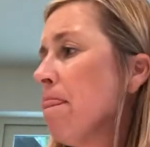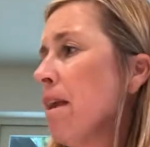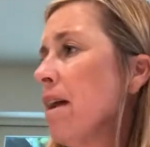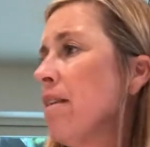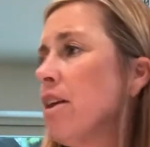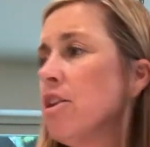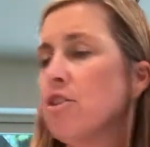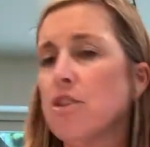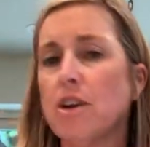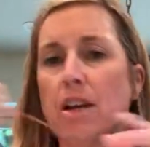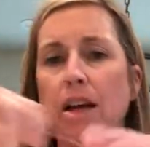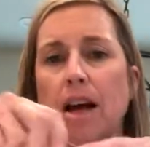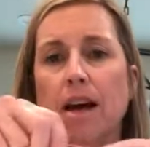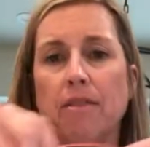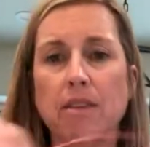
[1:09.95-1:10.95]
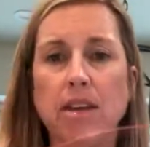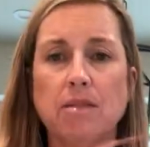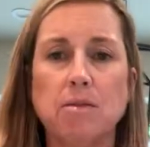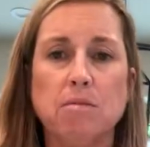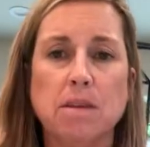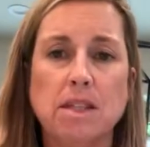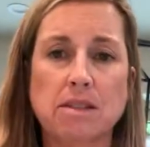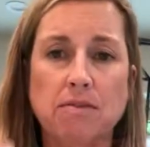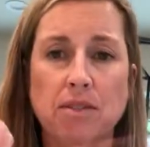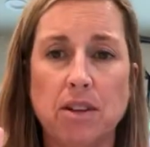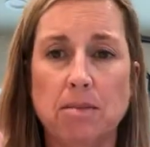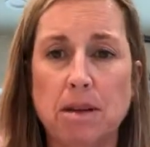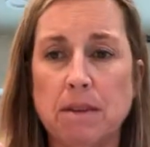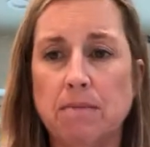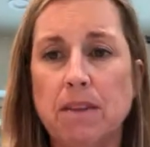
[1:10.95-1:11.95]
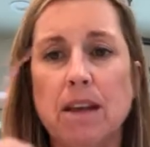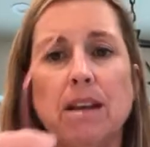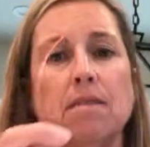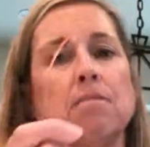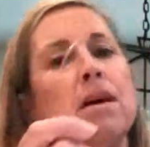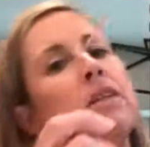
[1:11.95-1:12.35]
And then you're gonna give them a piece of filament. And